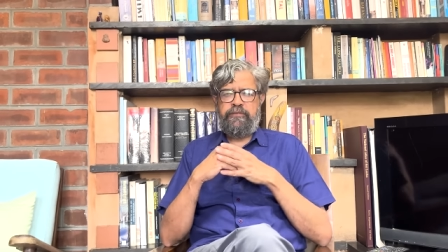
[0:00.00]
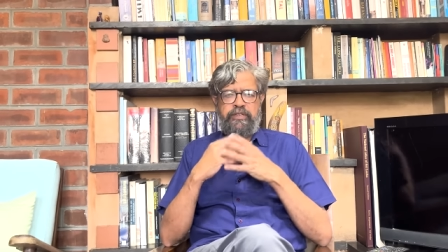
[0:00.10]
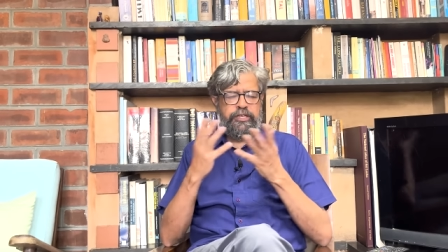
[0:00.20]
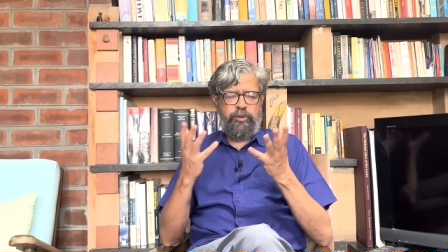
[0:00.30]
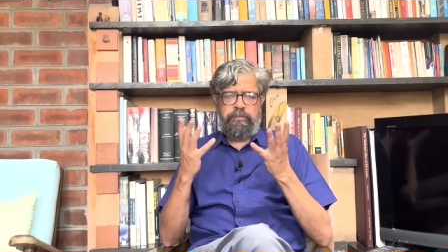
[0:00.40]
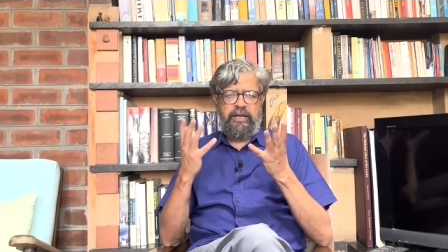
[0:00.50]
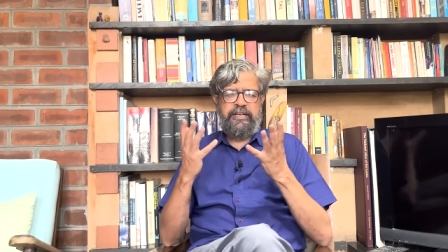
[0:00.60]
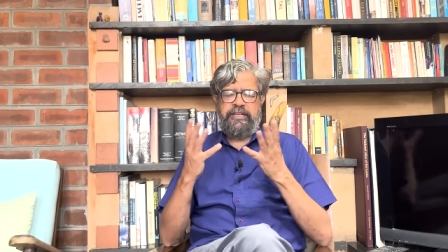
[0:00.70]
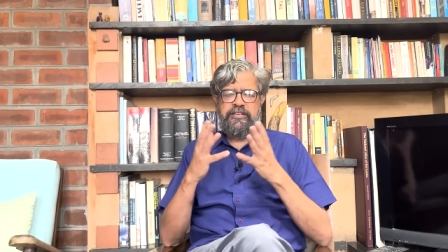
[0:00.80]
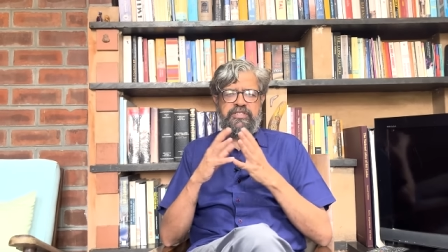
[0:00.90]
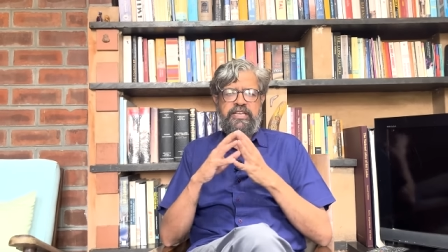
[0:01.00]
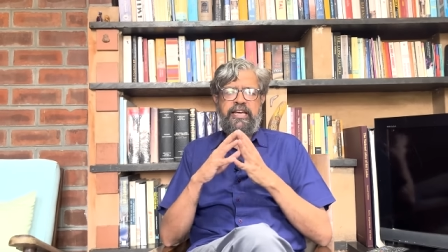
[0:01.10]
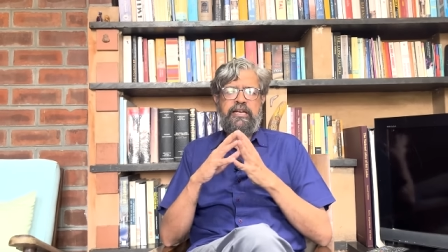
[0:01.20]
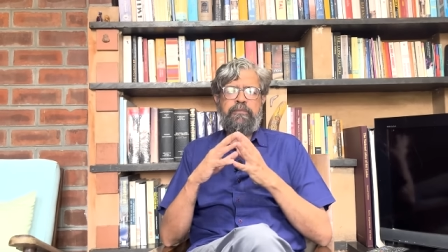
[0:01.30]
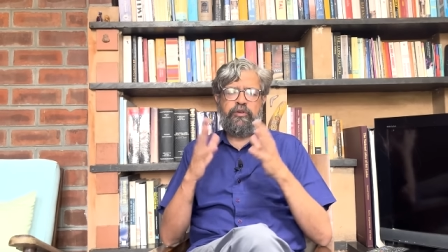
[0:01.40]
We need to apply it at
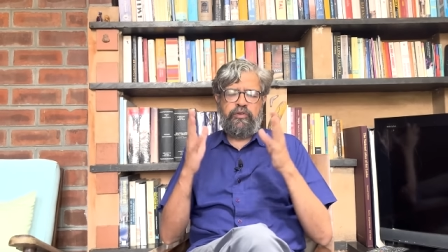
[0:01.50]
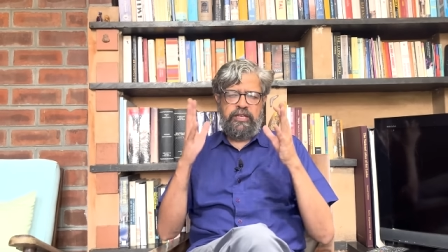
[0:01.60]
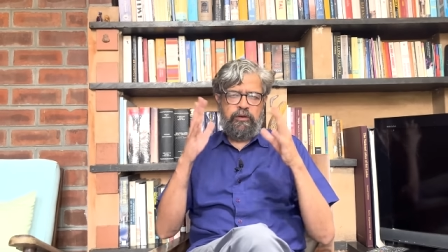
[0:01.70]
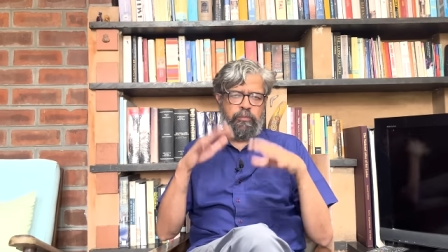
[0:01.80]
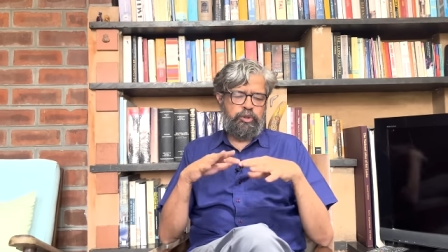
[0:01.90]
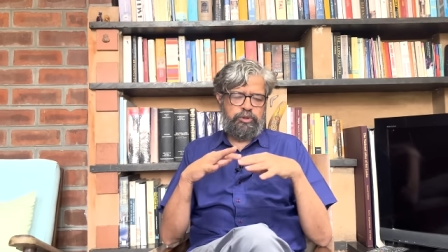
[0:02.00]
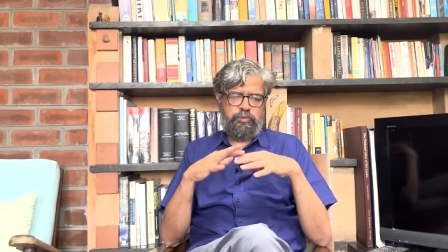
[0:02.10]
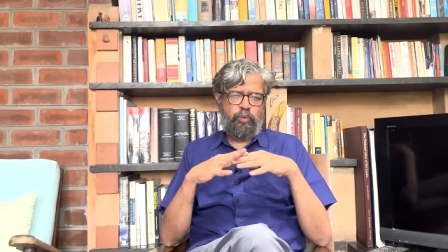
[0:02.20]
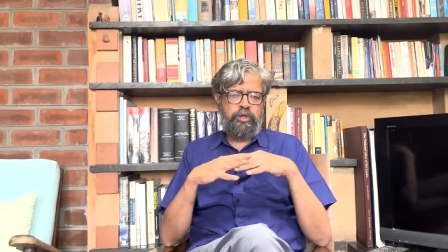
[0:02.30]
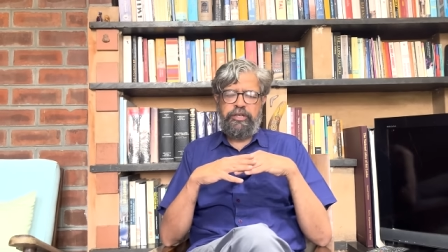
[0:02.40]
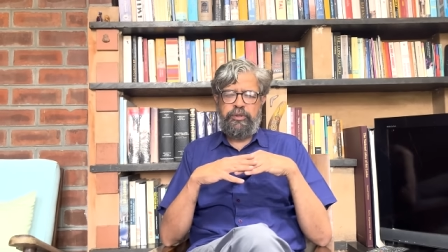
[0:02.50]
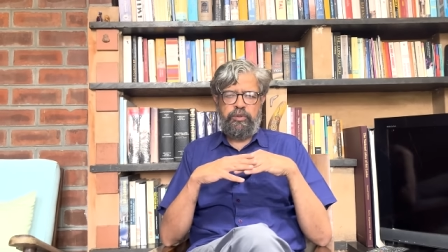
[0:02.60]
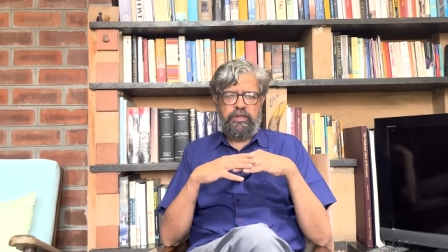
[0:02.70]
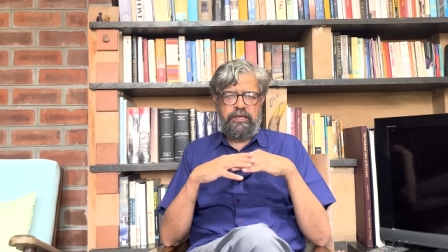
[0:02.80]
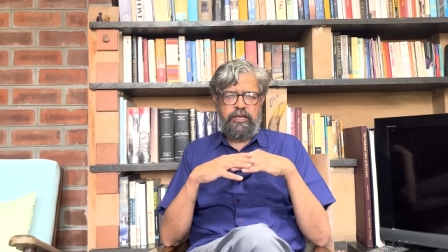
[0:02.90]
scale because that will push water into
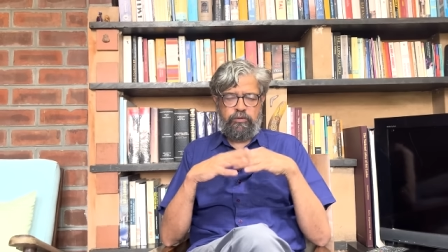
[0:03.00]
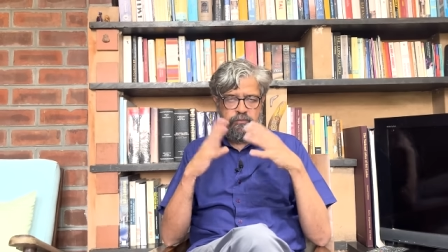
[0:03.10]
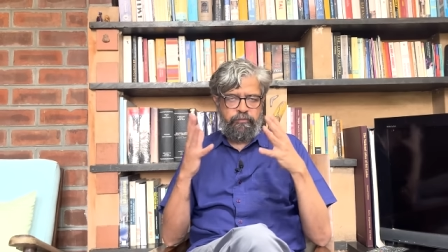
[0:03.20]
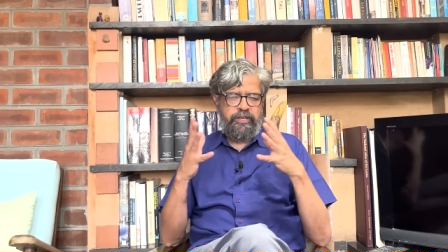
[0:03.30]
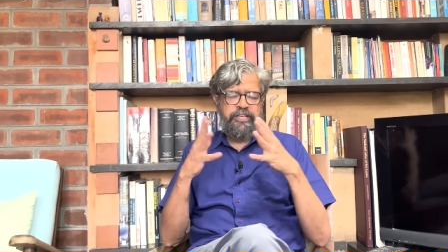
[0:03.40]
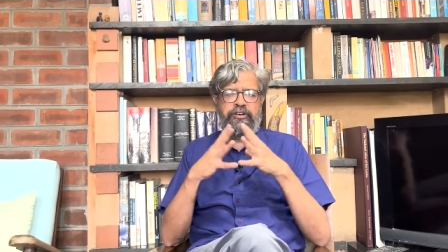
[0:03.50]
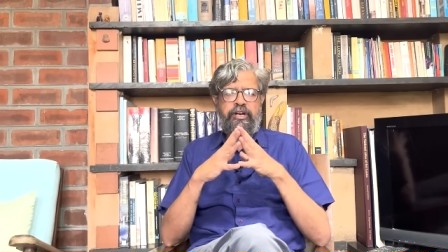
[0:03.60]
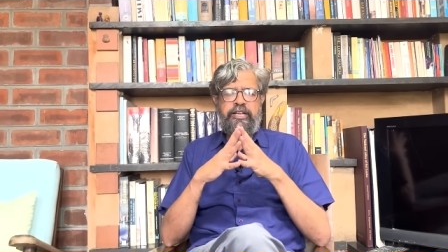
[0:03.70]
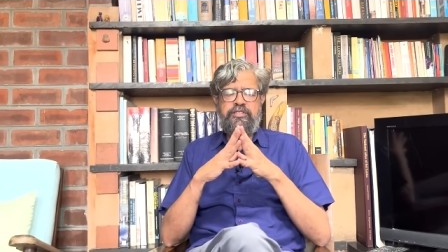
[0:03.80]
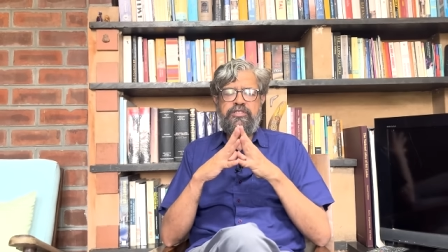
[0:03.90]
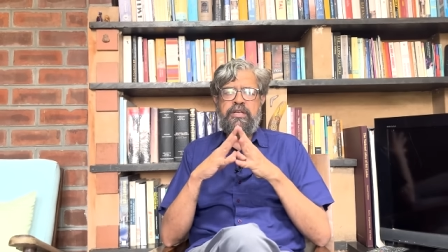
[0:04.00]
the ground when it rains.